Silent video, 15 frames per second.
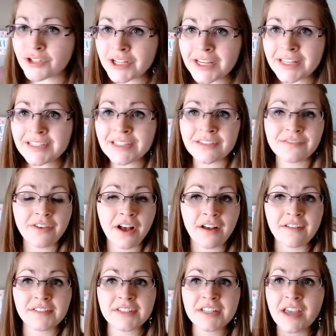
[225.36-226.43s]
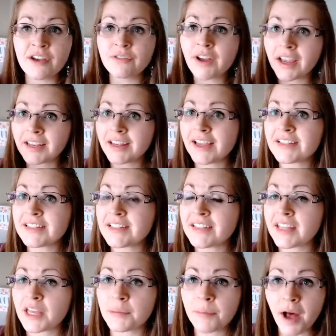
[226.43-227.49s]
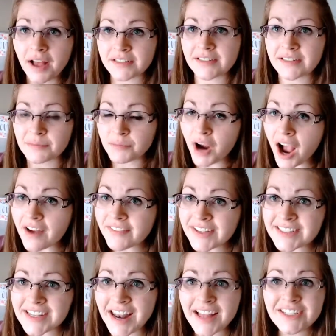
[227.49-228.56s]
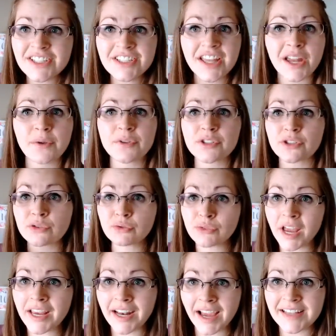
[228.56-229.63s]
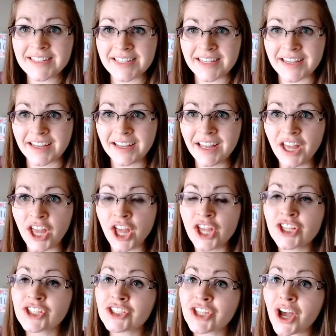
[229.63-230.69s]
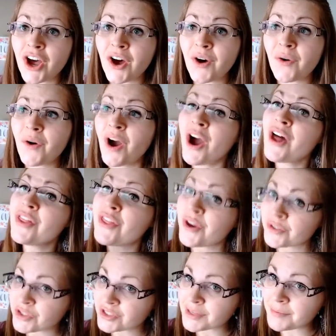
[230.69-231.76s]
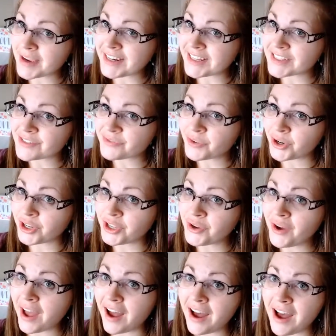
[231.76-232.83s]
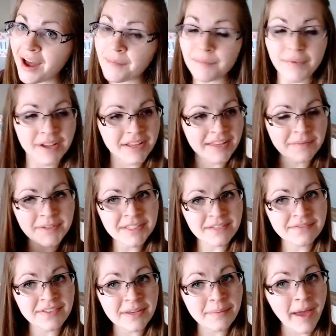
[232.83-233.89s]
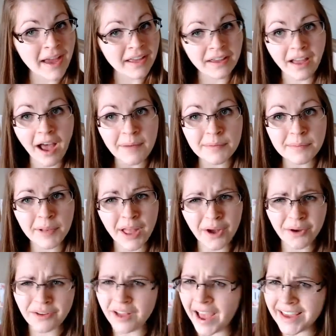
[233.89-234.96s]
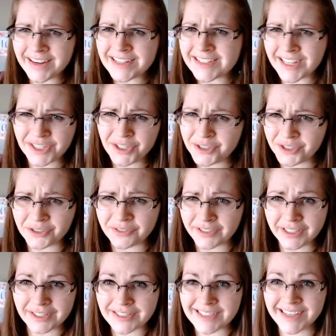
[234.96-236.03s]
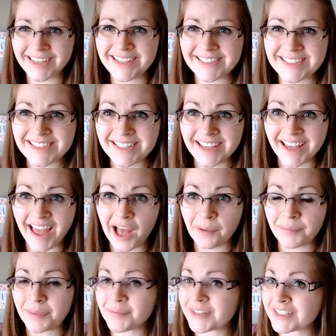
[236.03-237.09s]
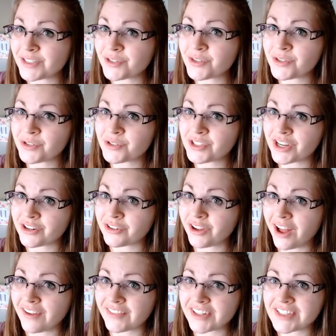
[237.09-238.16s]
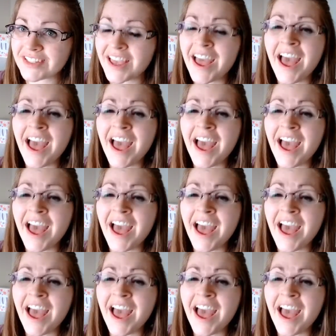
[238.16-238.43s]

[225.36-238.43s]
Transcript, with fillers: treats, involves recognizing the apostles and prophets, and I just thought it was a great idea. So those are some ideas for you. Um, give me some feedback and comment below ideas that you do for your kids to help them listen through General Conference.